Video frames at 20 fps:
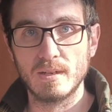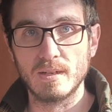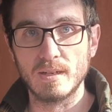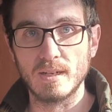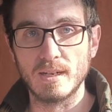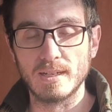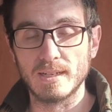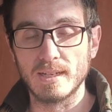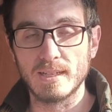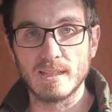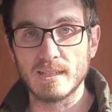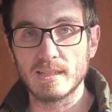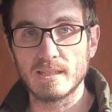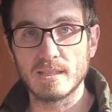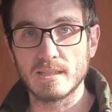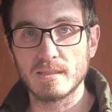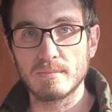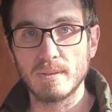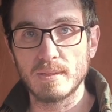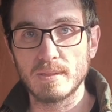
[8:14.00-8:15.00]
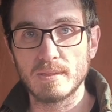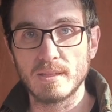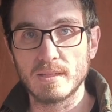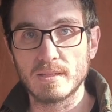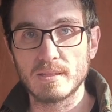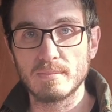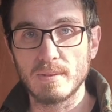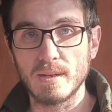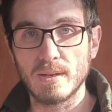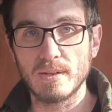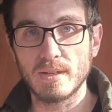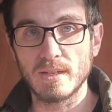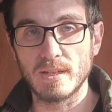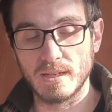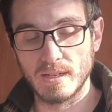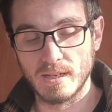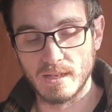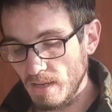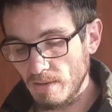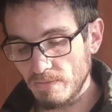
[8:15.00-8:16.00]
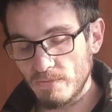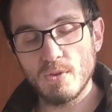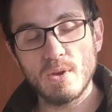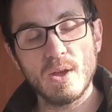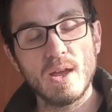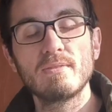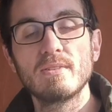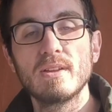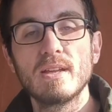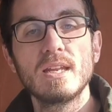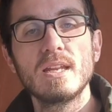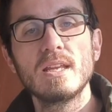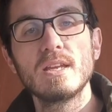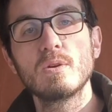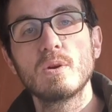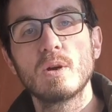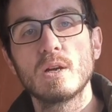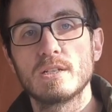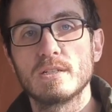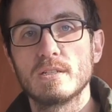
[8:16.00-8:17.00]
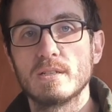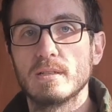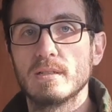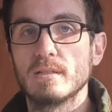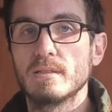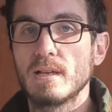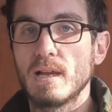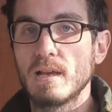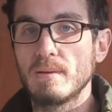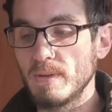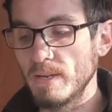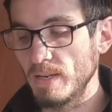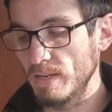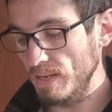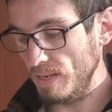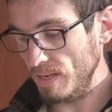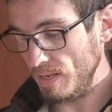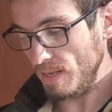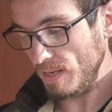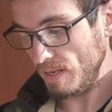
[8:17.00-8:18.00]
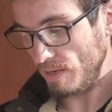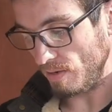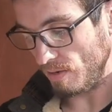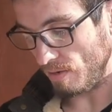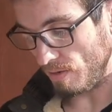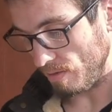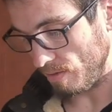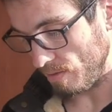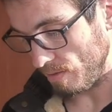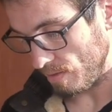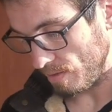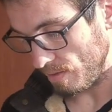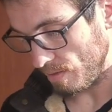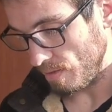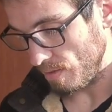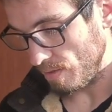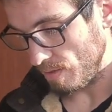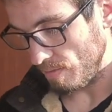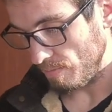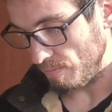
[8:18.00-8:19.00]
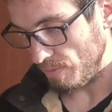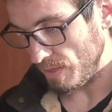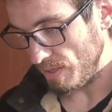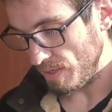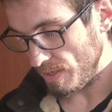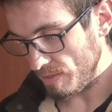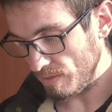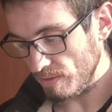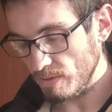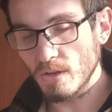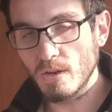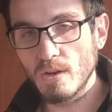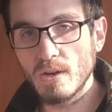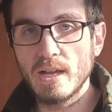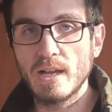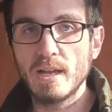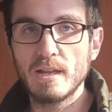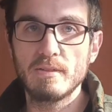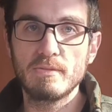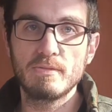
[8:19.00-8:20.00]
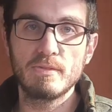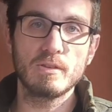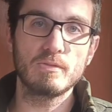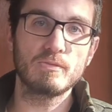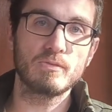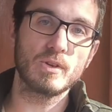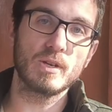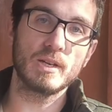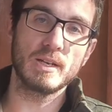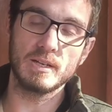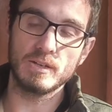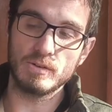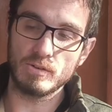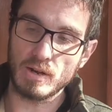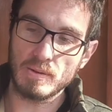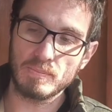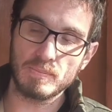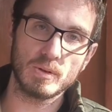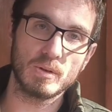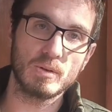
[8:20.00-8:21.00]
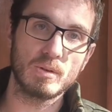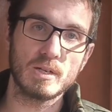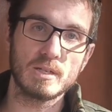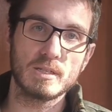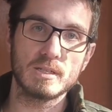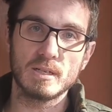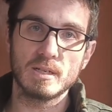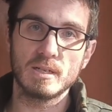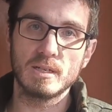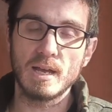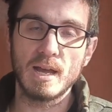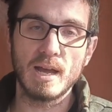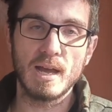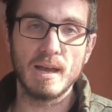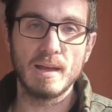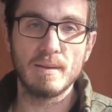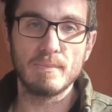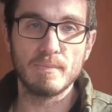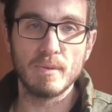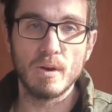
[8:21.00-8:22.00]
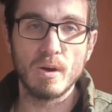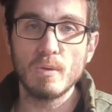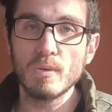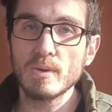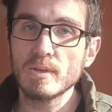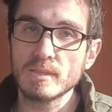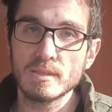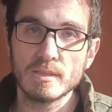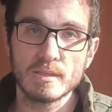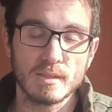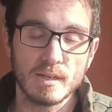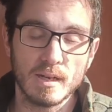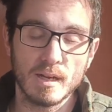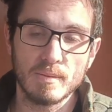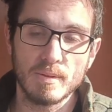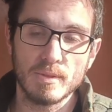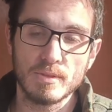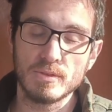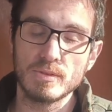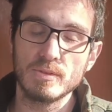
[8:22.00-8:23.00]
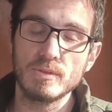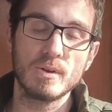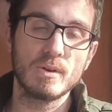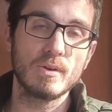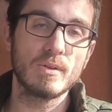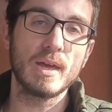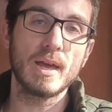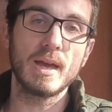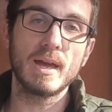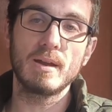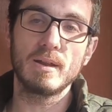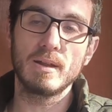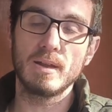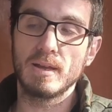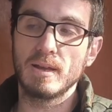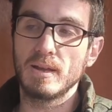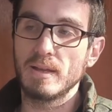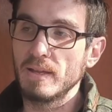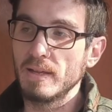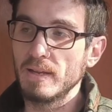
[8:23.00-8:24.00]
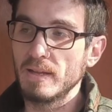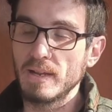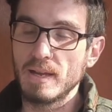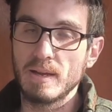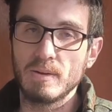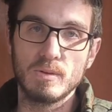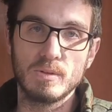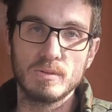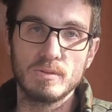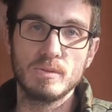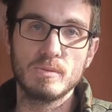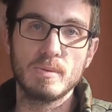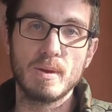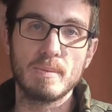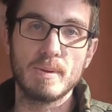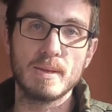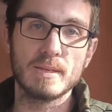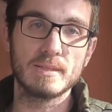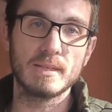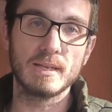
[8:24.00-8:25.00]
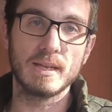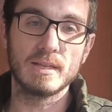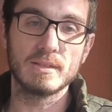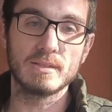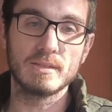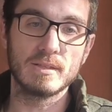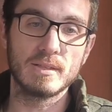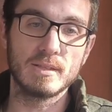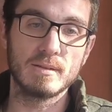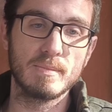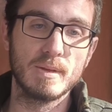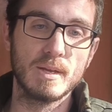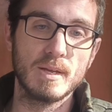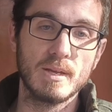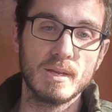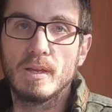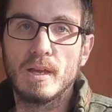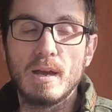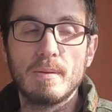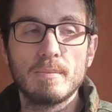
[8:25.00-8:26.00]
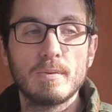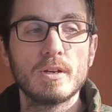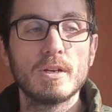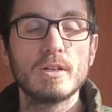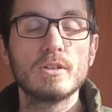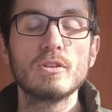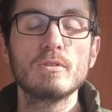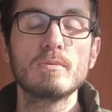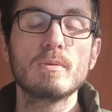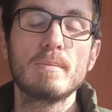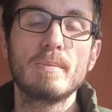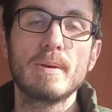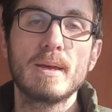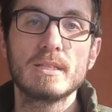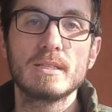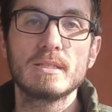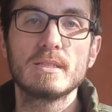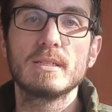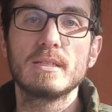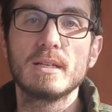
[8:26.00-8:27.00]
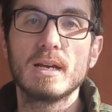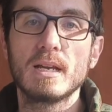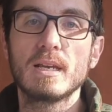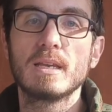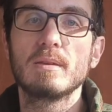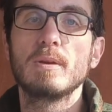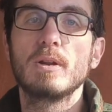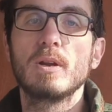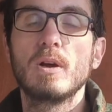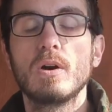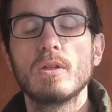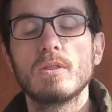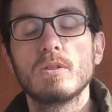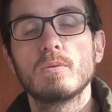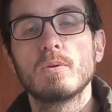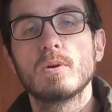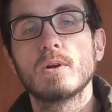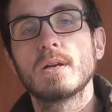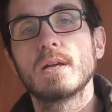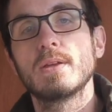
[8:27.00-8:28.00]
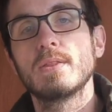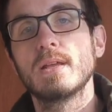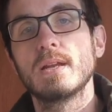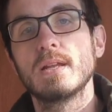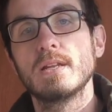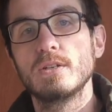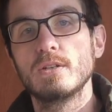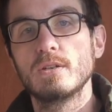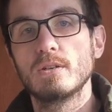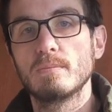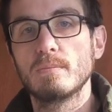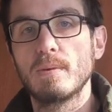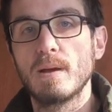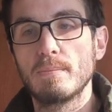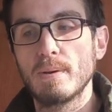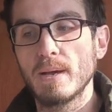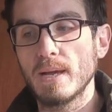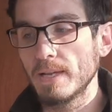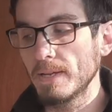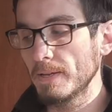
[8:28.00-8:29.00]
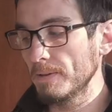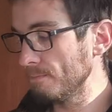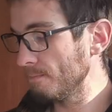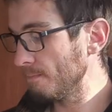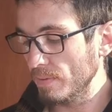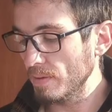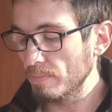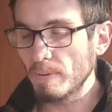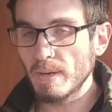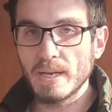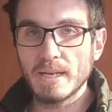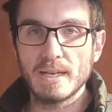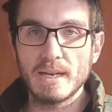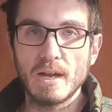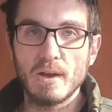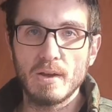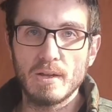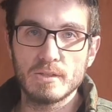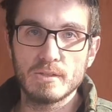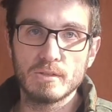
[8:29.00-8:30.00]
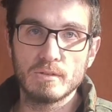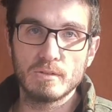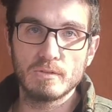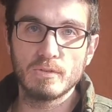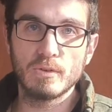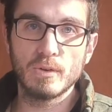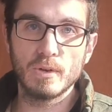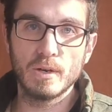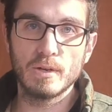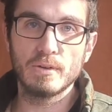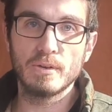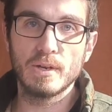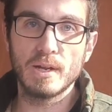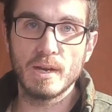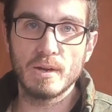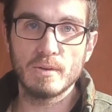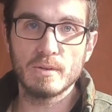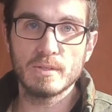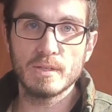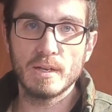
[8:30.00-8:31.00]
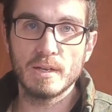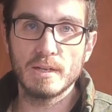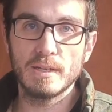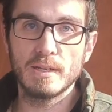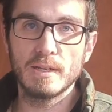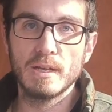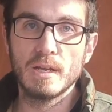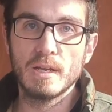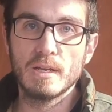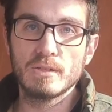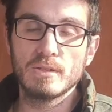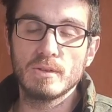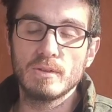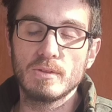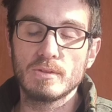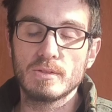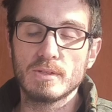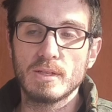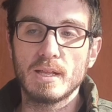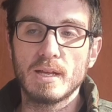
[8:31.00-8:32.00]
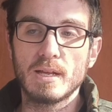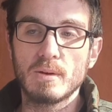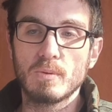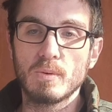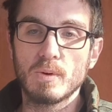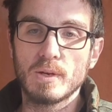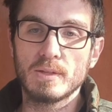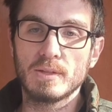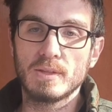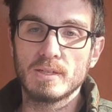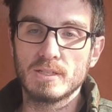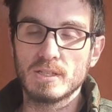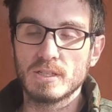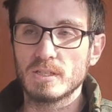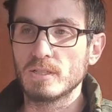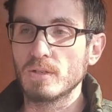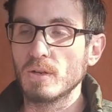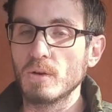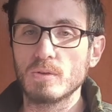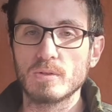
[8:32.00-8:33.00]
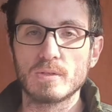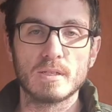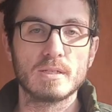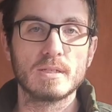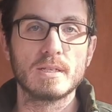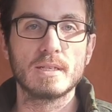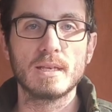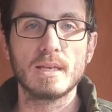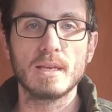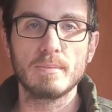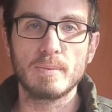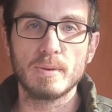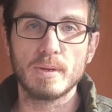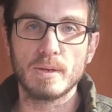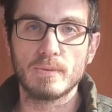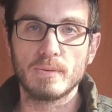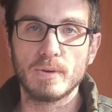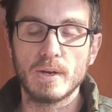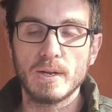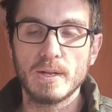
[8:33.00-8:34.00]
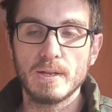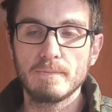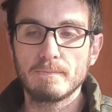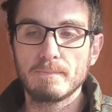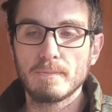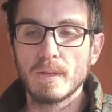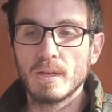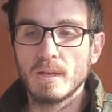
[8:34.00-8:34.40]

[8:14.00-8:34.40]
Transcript: Alright, that's about it. If you have any questions, any at all, please go ahead, feel free to drop the question. I'm always in the comments, you know that, and I will do my best to answer them. I'm going to do my best to document all the work that I do on my bike. The bike now has over 400 hours on it, so there's a lot of work that just goes into keeping it running.